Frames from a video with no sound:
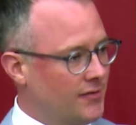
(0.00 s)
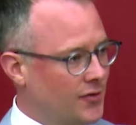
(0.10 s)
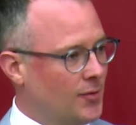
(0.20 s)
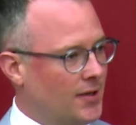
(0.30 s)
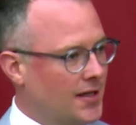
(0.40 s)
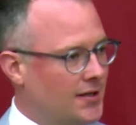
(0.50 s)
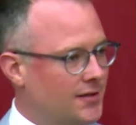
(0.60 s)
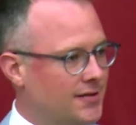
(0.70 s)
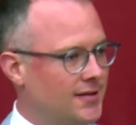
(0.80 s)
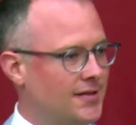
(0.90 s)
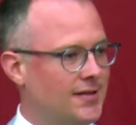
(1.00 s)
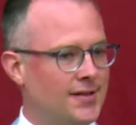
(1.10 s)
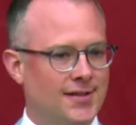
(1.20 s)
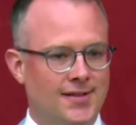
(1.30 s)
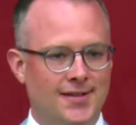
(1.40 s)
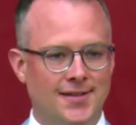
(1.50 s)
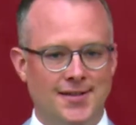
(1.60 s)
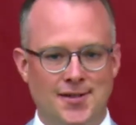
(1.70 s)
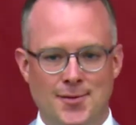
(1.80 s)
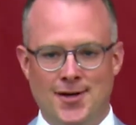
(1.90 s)
If you're a millennial,
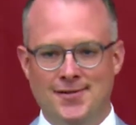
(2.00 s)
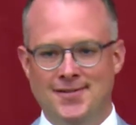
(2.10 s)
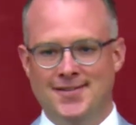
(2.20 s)
come on.